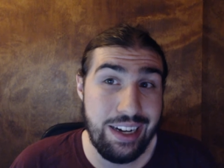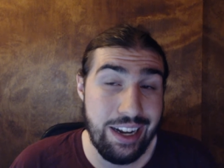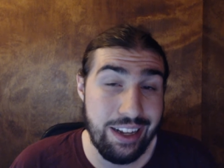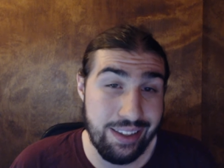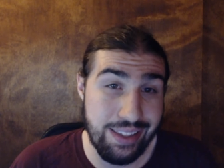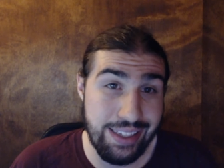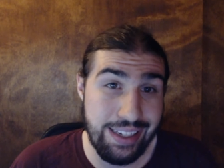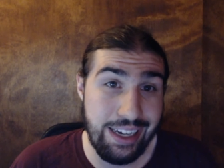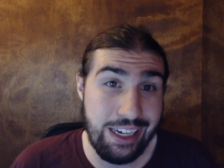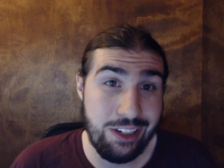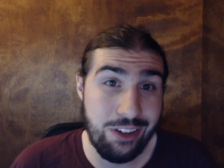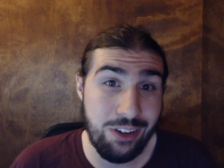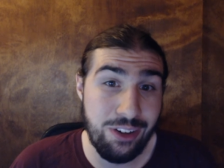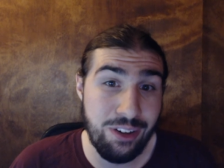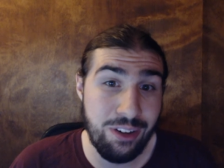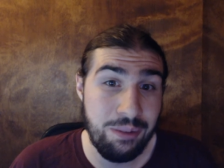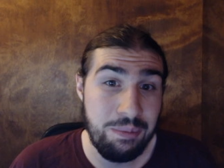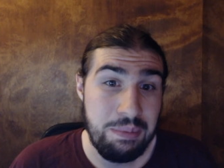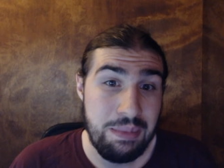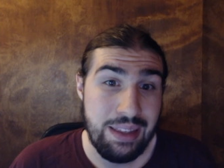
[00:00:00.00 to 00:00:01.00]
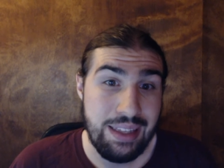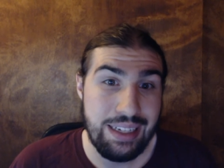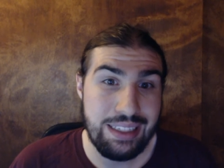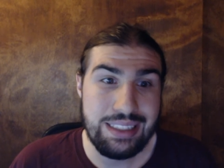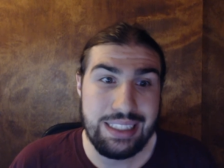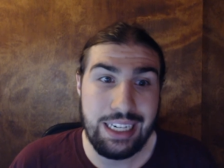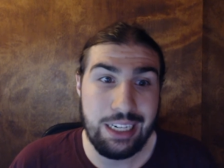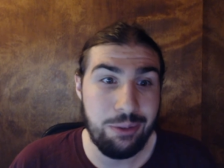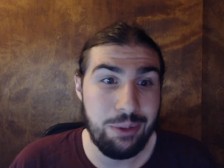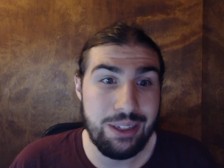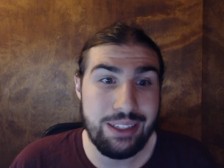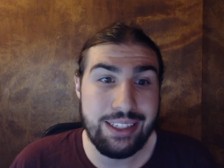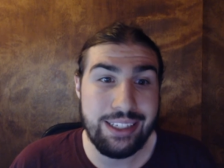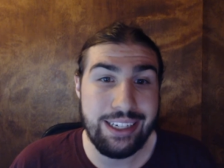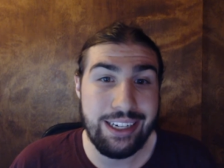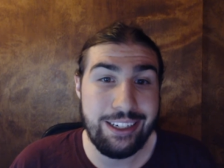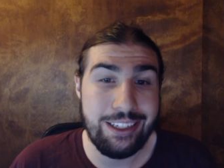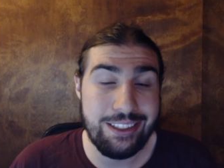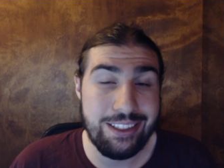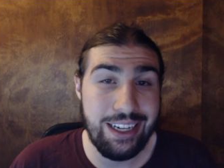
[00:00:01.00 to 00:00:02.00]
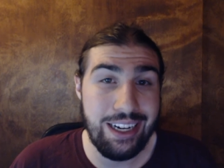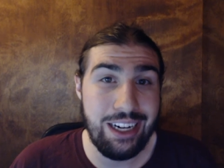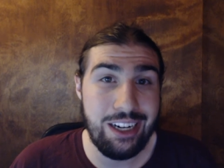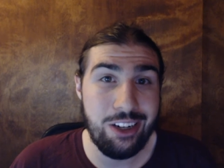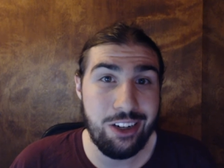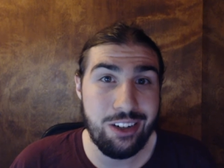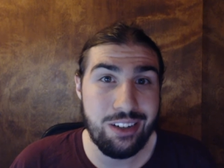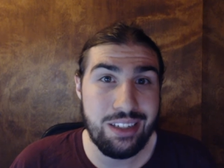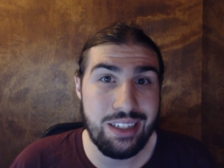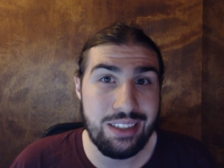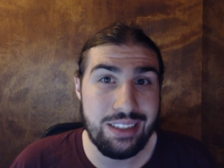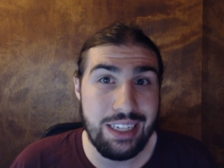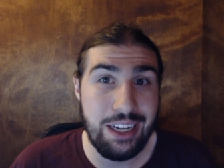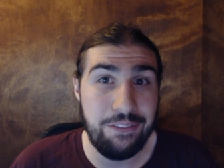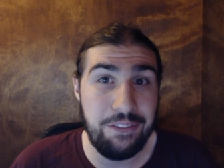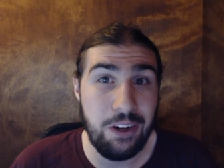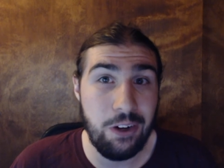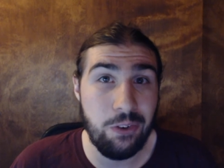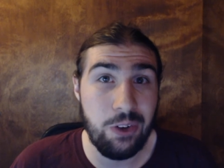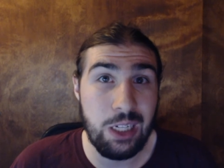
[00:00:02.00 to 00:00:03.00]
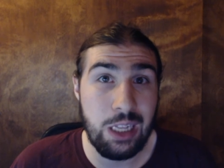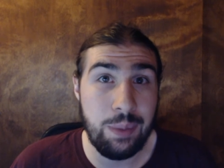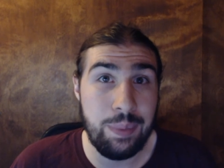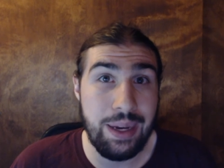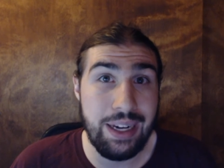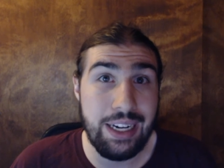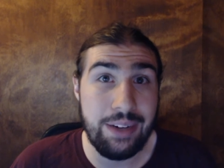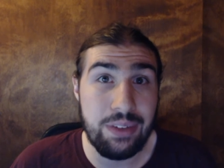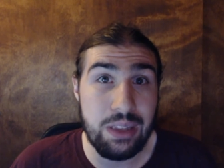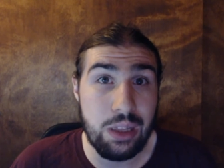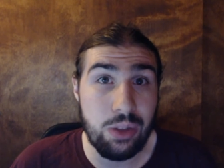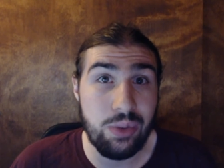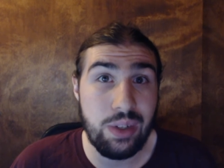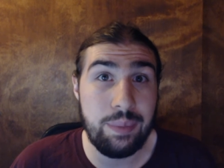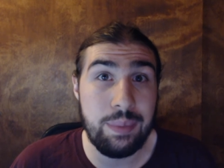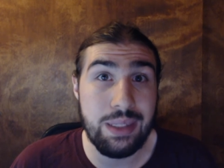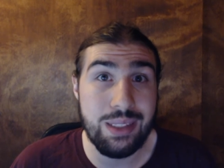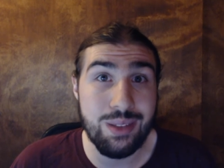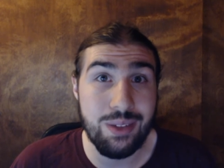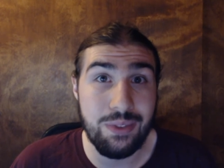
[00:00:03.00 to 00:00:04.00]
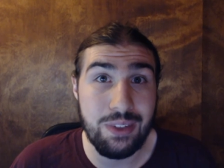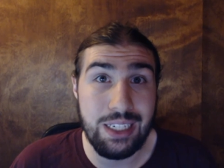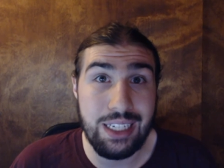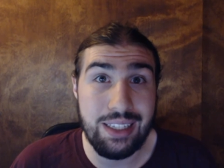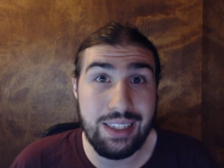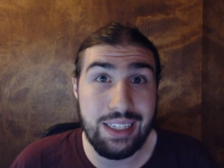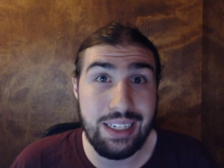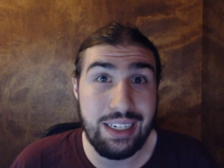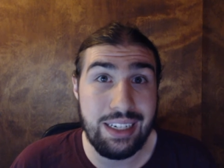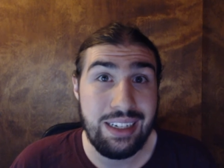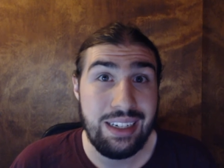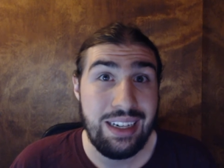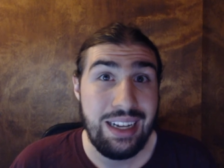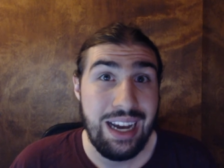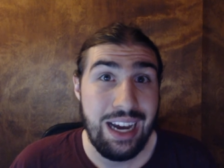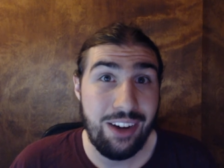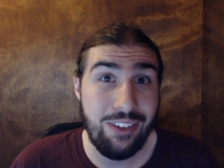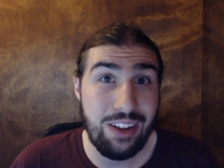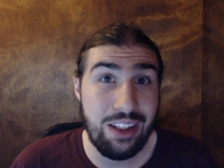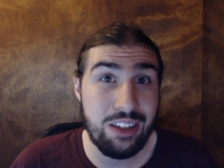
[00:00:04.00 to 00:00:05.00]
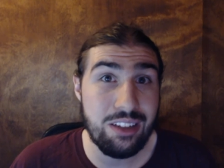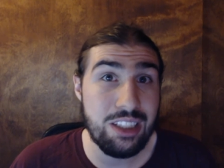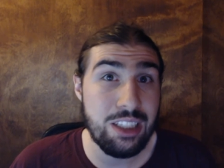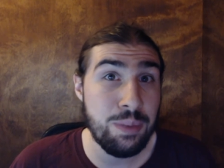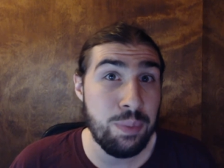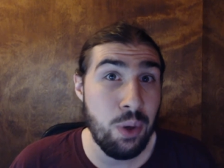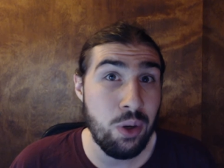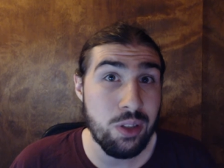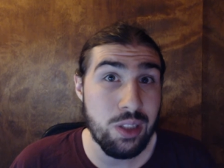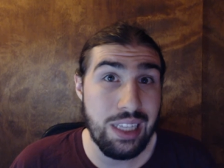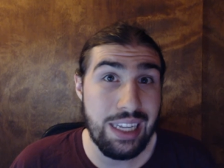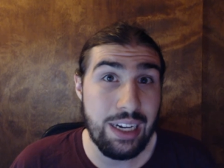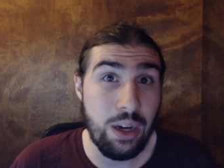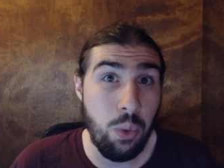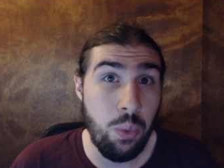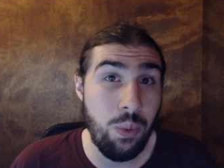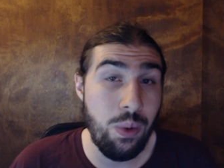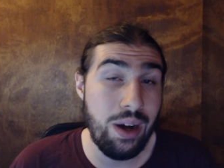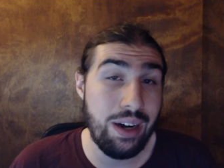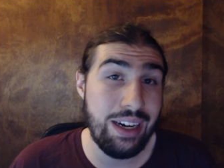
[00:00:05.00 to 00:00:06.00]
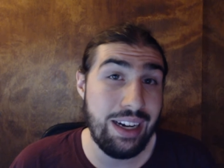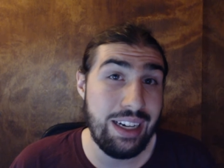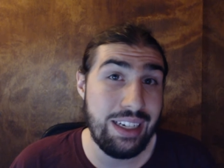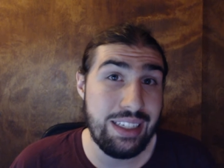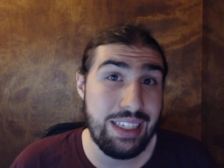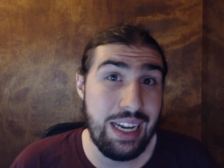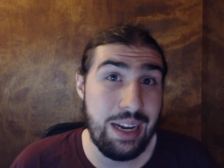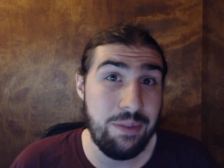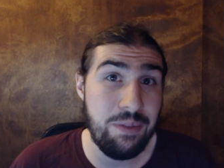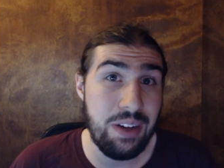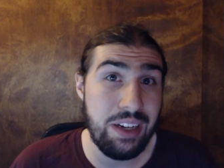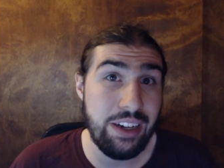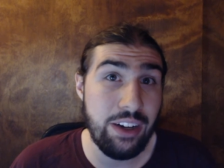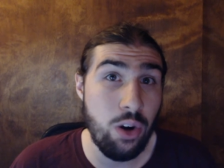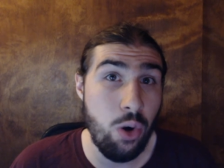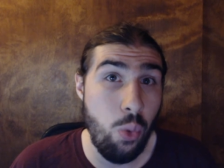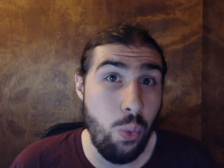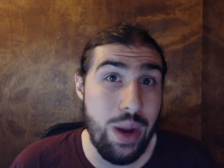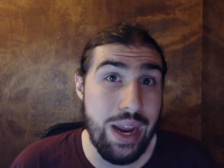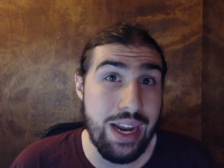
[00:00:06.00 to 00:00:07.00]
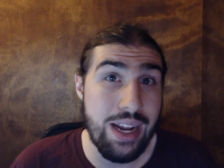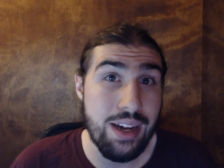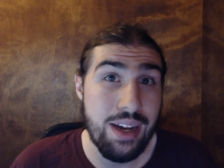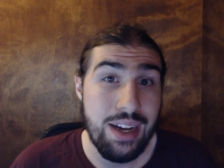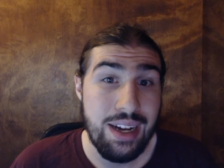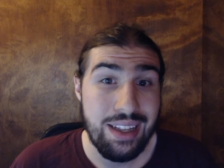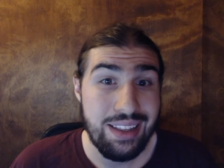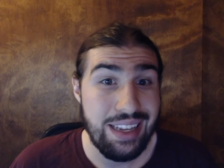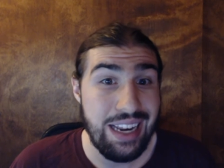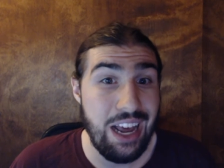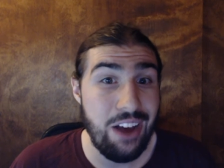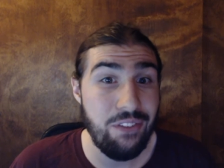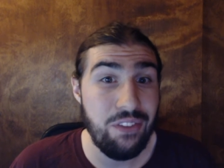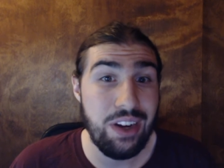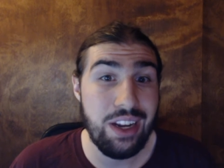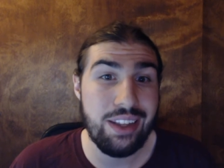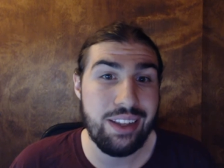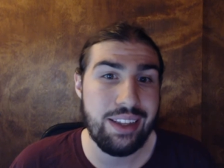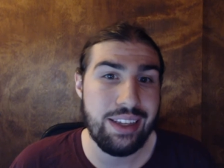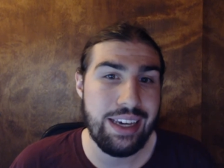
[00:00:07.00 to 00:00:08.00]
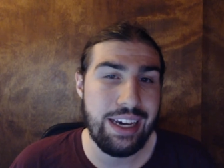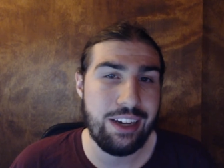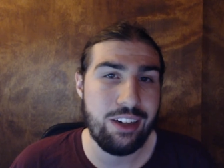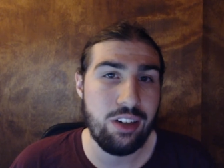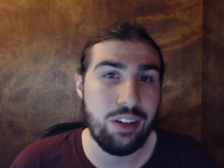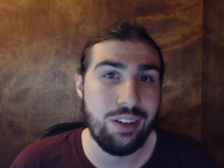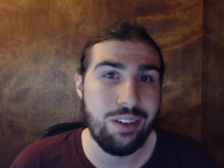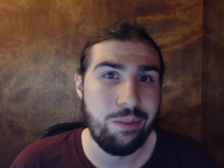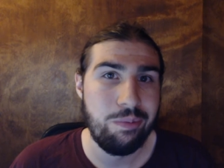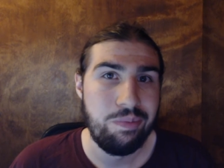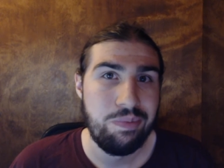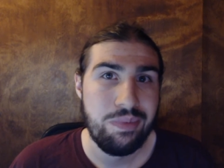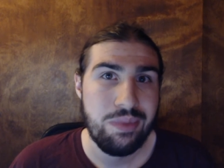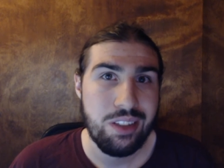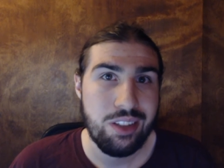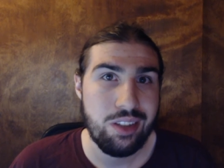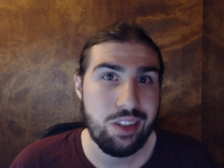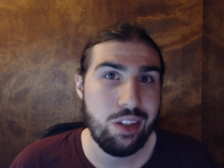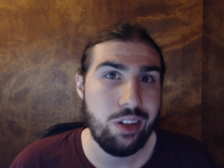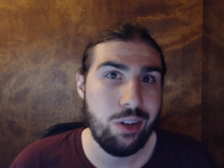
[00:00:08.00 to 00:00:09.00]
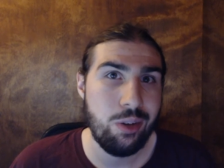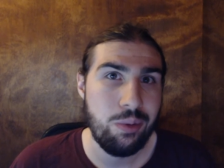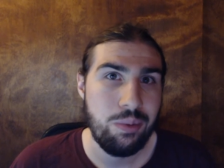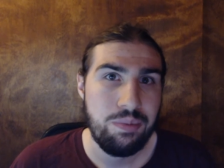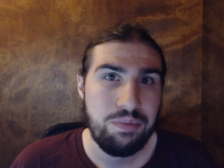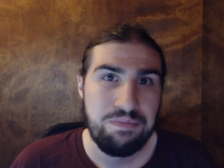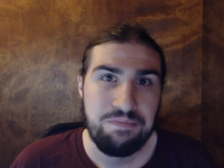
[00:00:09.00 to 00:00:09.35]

nothing at all. That's kind of one thing I decide on because I feel really bad having three months of nothing. I'd rather just post like one untamed video a week than have nothing at all. So